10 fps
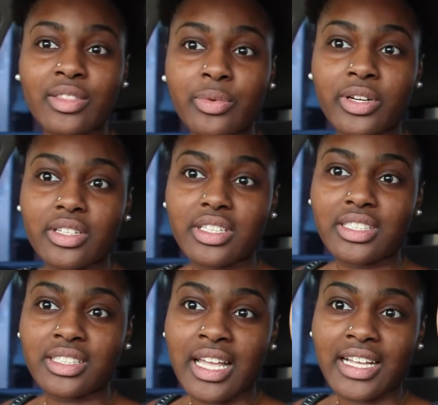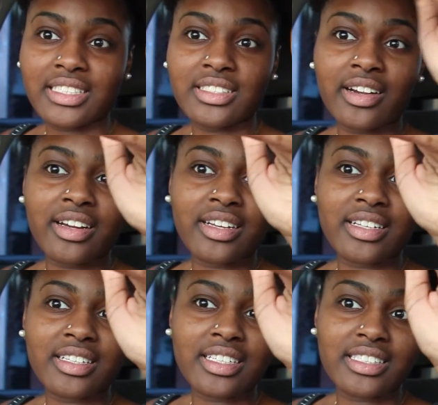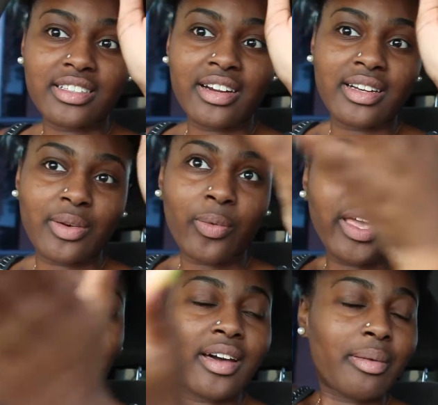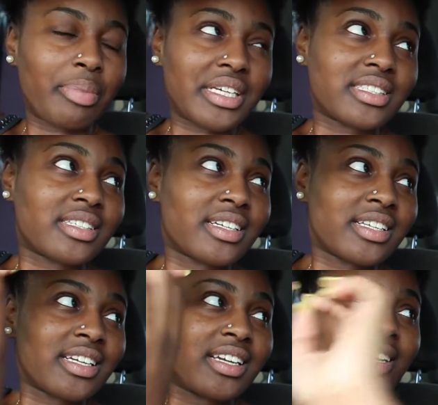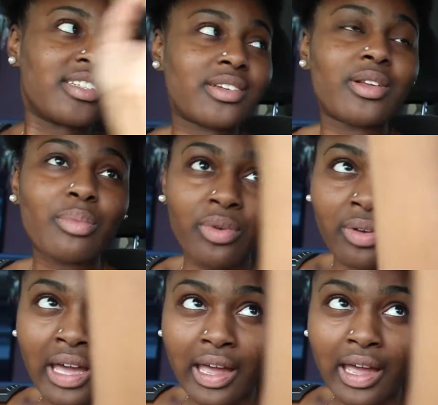Where it's starting to wake up, basically. So the moon